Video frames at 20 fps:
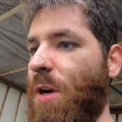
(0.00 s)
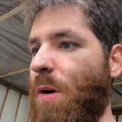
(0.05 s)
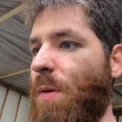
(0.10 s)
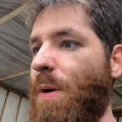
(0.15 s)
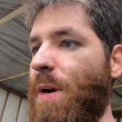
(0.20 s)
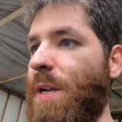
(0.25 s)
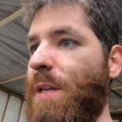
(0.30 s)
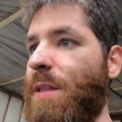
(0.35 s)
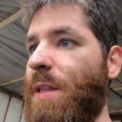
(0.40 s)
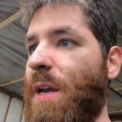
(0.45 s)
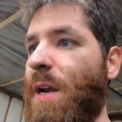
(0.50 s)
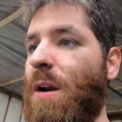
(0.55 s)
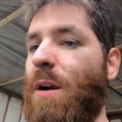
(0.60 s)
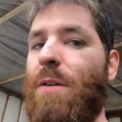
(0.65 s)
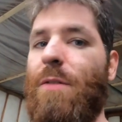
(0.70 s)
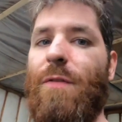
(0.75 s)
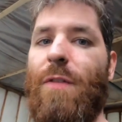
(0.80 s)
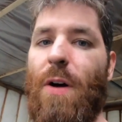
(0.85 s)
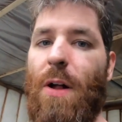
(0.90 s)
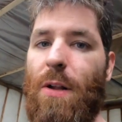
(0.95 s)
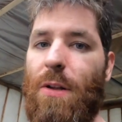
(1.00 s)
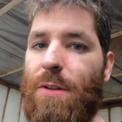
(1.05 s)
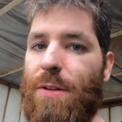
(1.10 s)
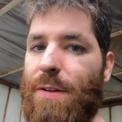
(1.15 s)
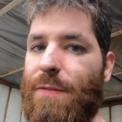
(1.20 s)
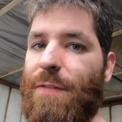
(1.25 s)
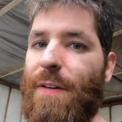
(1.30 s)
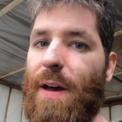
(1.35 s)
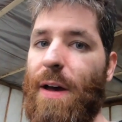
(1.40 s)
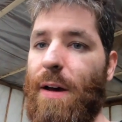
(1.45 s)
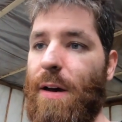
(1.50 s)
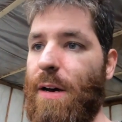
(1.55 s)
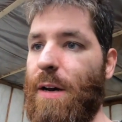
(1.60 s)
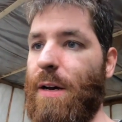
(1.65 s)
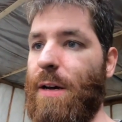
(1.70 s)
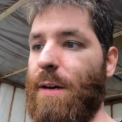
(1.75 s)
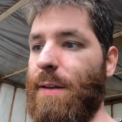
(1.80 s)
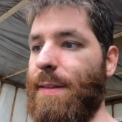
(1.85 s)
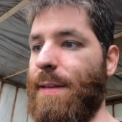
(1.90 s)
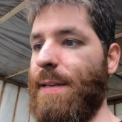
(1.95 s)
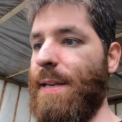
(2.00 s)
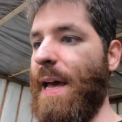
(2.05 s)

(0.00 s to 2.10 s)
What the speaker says: already there and follow the